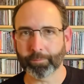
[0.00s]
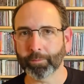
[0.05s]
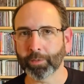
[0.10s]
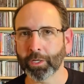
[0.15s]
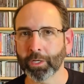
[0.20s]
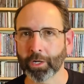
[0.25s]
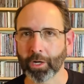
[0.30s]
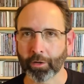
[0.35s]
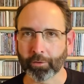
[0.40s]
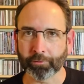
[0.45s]

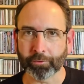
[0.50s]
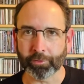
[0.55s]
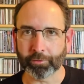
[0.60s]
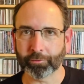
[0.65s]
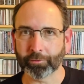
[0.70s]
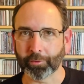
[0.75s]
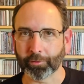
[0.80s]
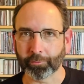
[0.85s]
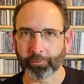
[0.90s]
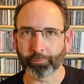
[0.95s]
you know,
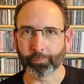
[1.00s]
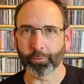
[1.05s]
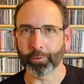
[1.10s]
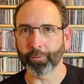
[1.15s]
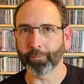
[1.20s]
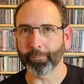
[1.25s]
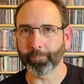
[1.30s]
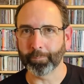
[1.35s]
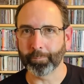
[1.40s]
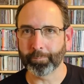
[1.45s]
just a sort
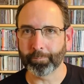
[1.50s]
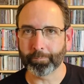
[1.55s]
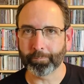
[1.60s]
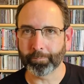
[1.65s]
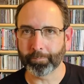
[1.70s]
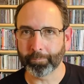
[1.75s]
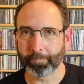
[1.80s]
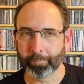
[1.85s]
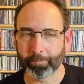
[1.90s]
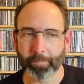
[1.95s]
of
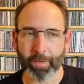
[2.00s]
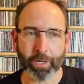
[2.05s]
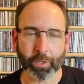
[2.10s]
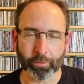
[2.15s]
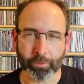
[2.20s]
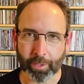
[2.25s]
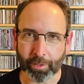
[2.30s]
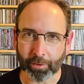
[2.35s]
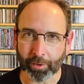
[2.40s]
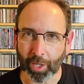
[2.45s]
bigger
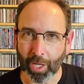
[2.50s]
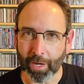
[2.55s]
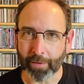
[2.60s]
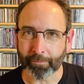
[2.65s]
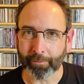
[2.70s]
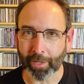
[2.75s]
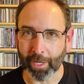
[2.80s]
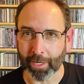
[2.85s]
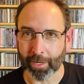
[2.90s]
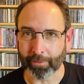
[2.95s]
than life
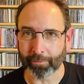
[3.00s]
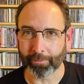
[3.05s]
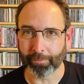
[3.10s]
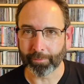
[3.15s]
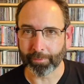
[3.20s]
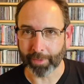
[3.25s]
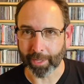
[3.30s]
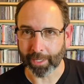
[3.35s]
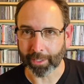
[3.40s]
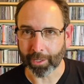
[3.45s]
kind of
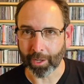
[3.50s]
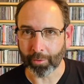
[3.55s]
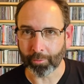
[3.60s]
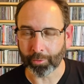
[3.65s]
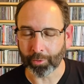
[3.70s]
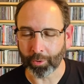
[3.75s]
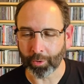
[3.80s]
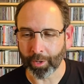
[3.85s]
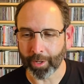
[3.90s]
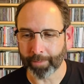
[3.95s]
thing
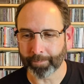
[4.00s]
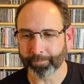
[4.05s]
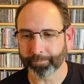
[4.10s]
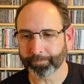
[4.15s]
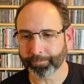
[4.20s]
going on.